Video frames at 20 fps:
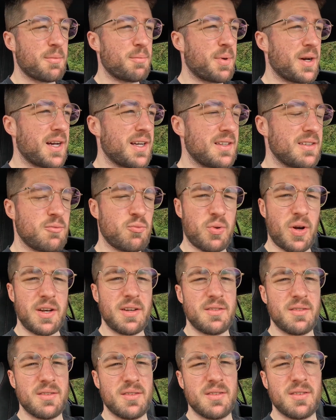but
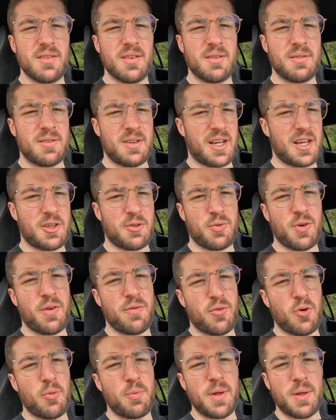when like 3 or
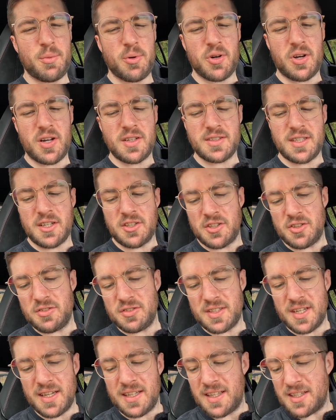4 people contact you
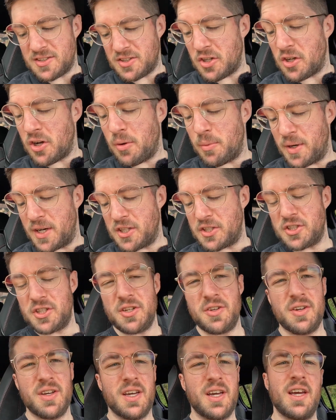saying that's a common
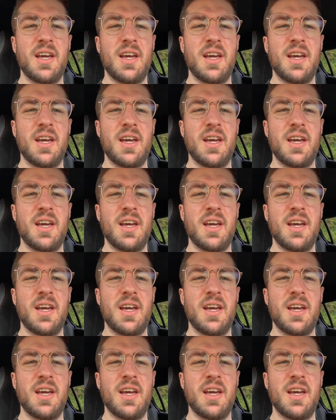issue,